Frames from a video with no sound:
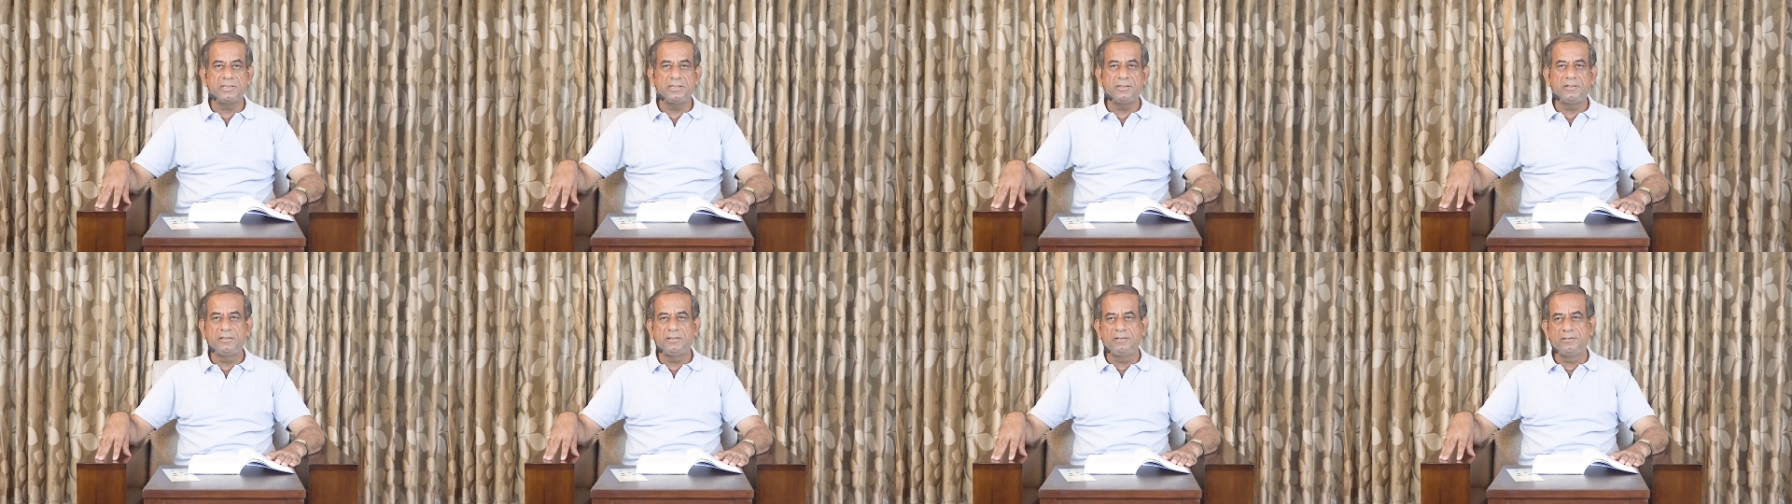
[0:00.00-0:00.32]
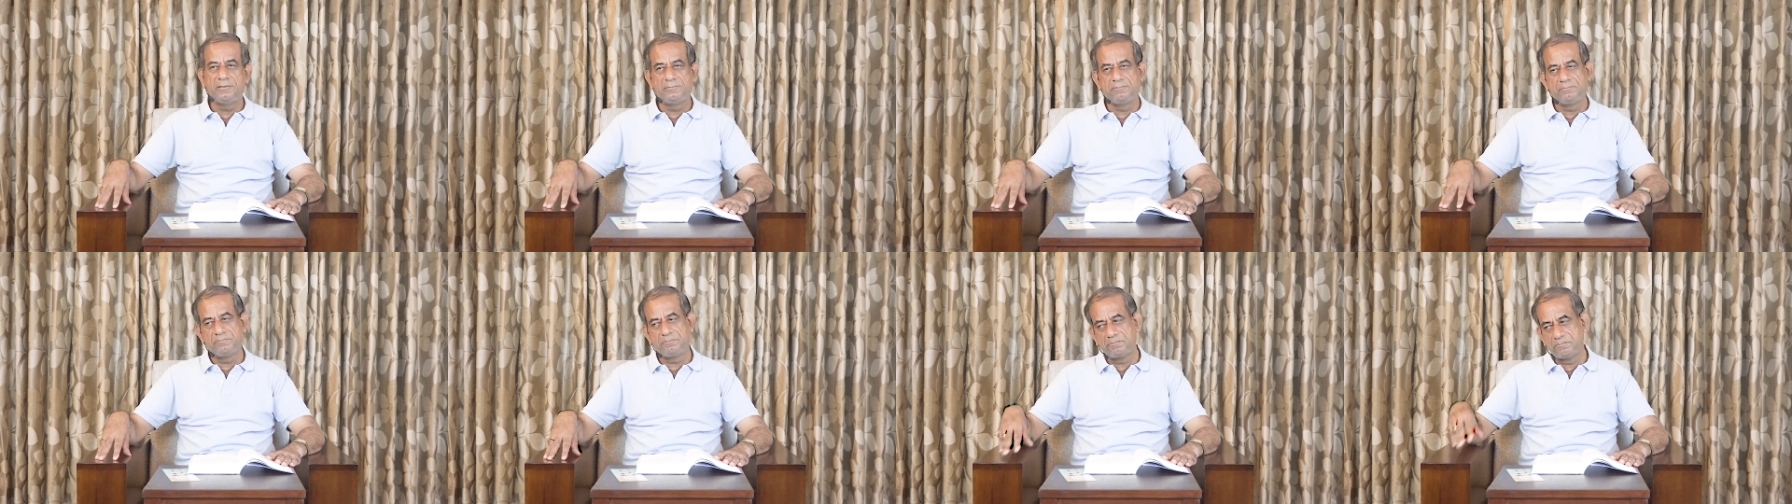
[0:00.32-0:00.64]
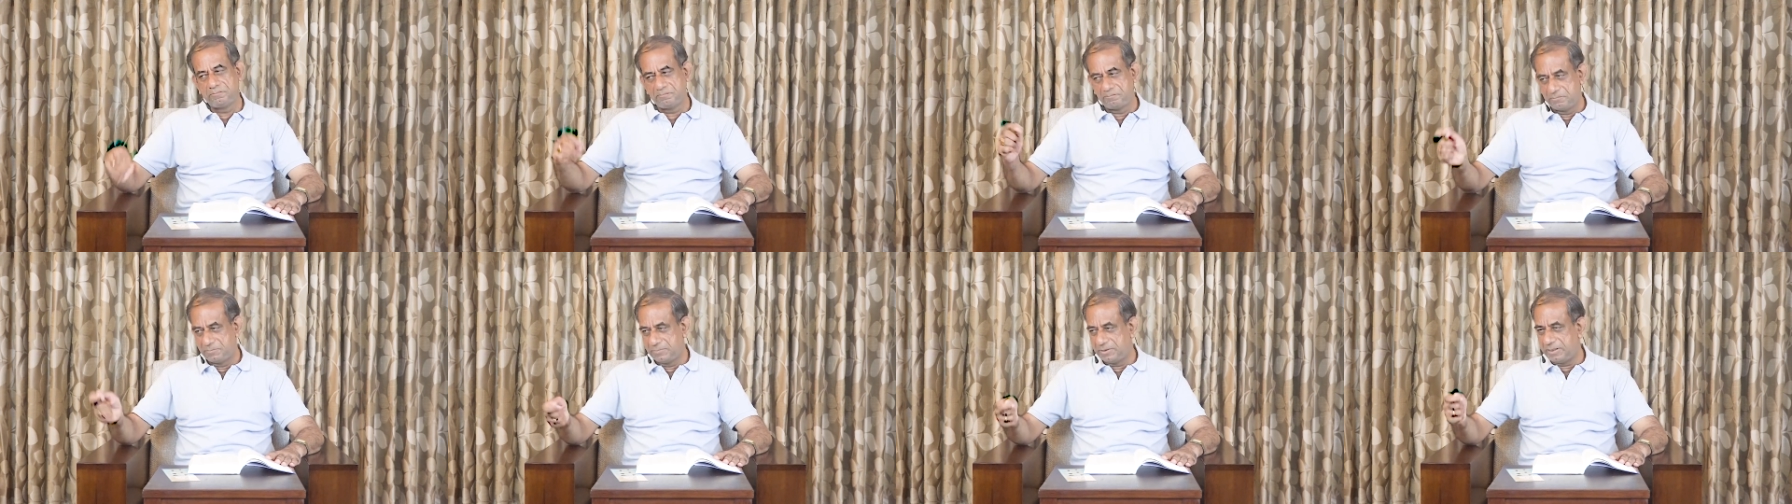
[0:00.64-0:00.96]
It
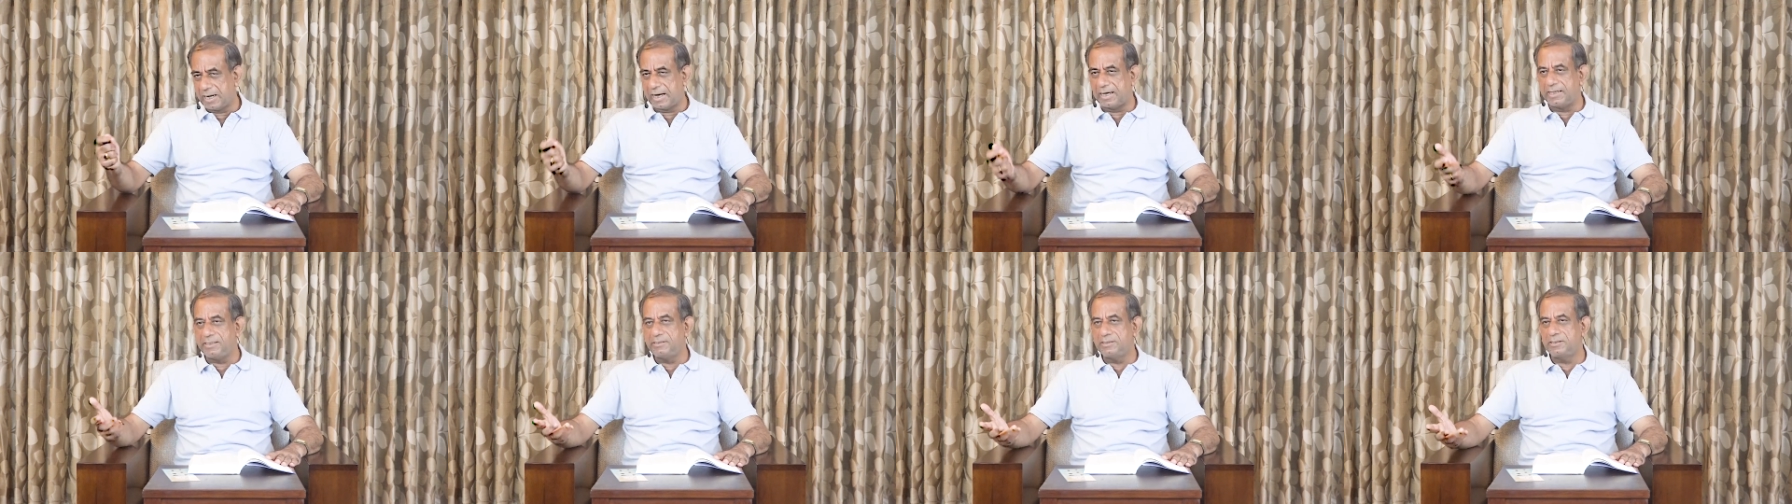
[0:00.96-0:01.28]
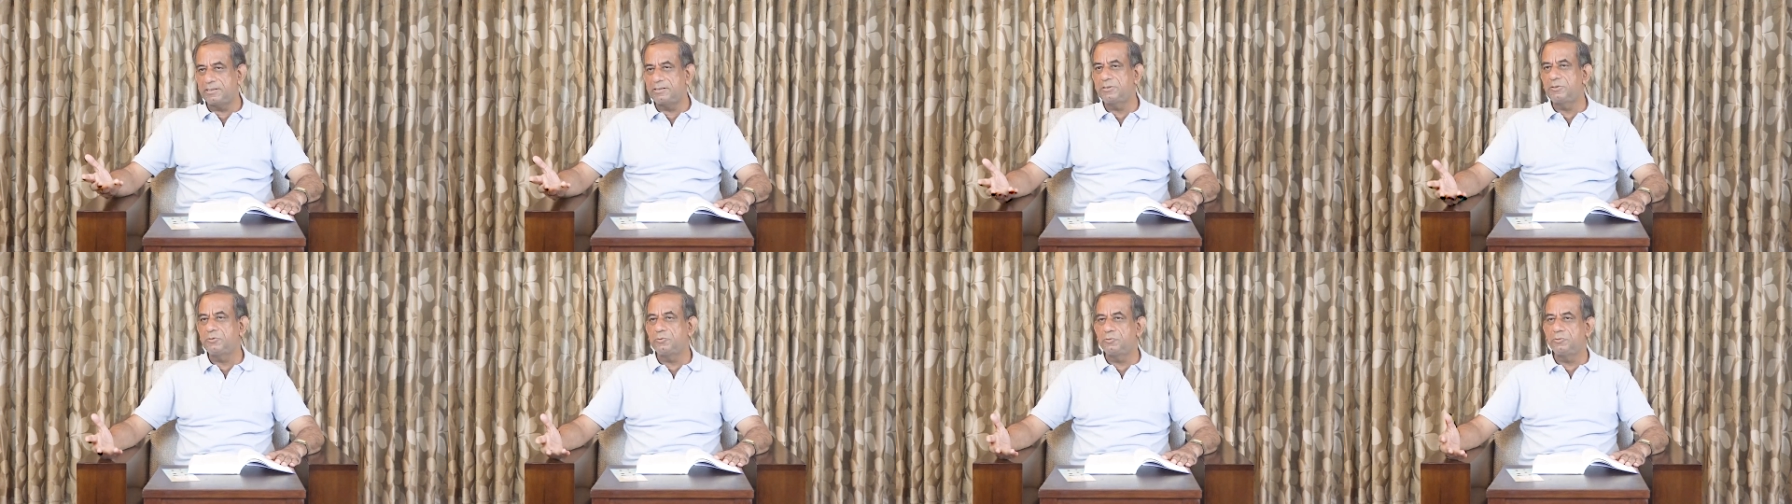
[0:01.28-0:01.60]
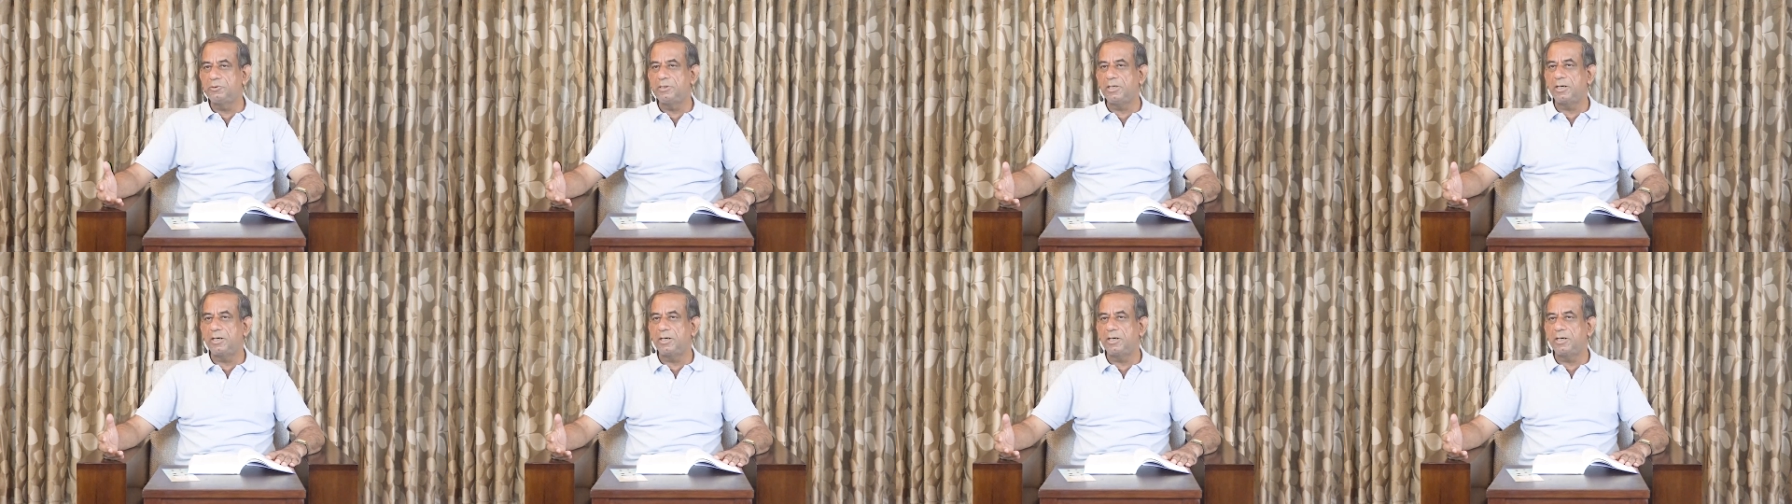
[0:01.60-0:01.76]
ties us to